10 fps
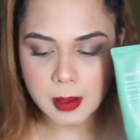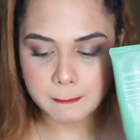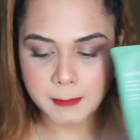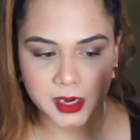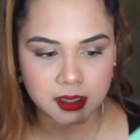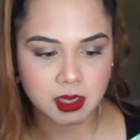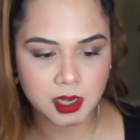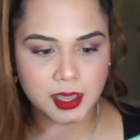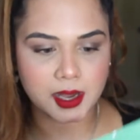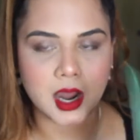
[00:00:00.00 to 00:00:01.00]
But
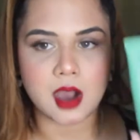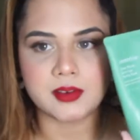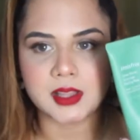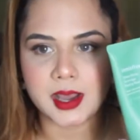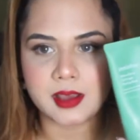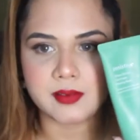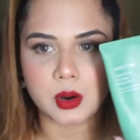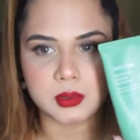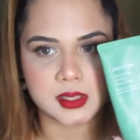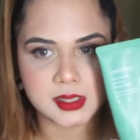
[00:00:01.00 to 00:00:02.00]
again, after that I
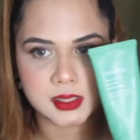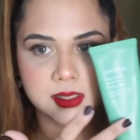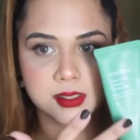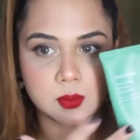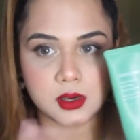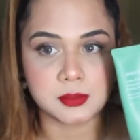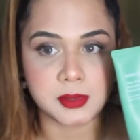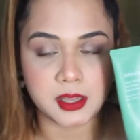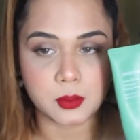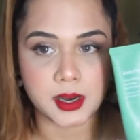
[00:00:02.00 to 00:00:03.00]
found this, and this works
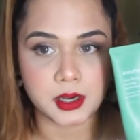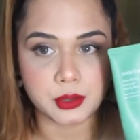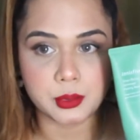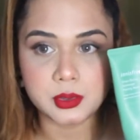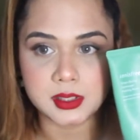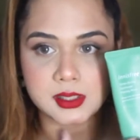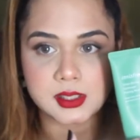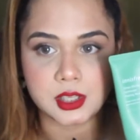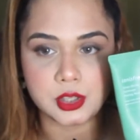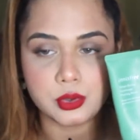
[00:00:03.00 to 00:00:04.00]
pretty well too.
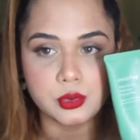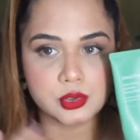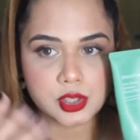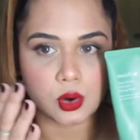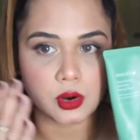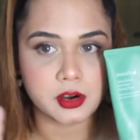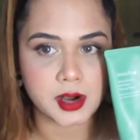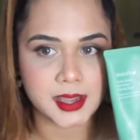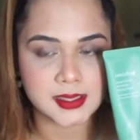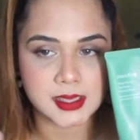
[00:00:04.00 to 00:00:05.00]
This, you use it on
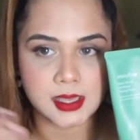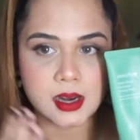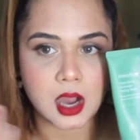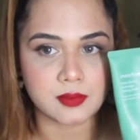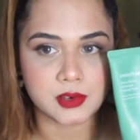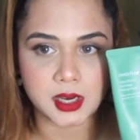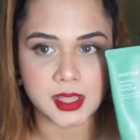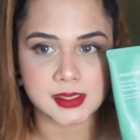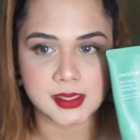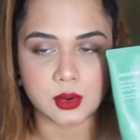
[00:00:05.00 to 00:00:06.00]
dry skin after
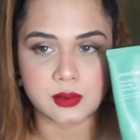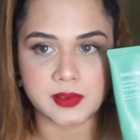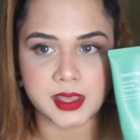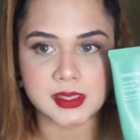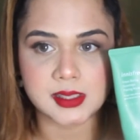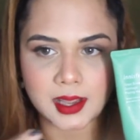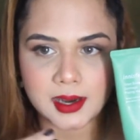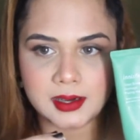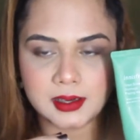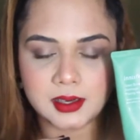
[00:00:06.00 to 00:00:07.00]
cleansing your face,
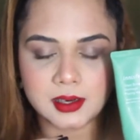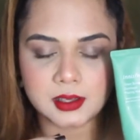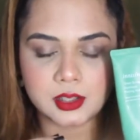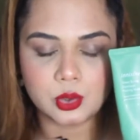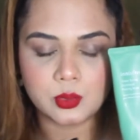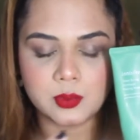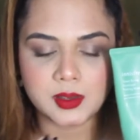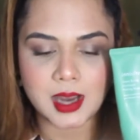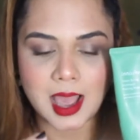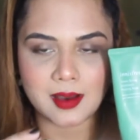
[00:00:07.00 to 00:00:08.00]
and you
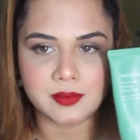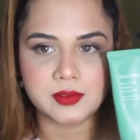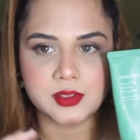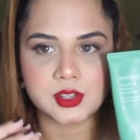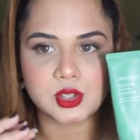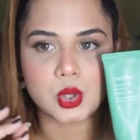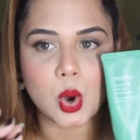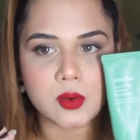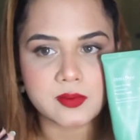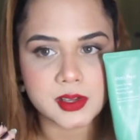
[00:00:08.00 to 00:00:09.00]
will have the
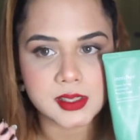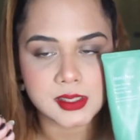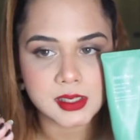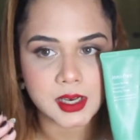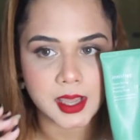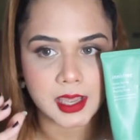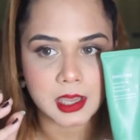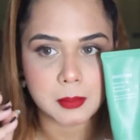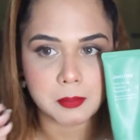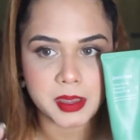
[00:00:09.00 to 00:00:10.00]
softest
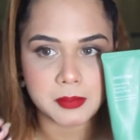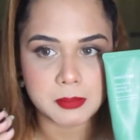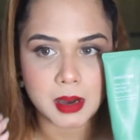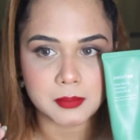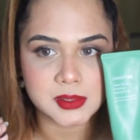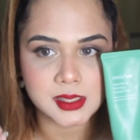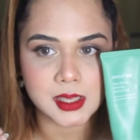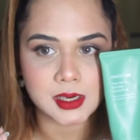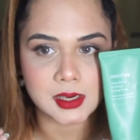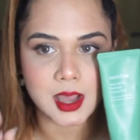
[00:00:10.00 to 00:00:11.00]
like baby bum
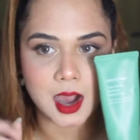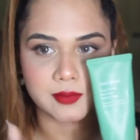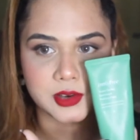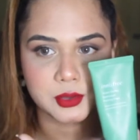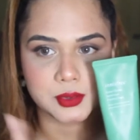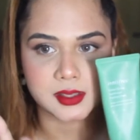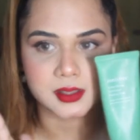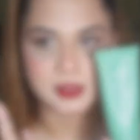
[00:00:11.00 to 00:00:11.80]
skin after using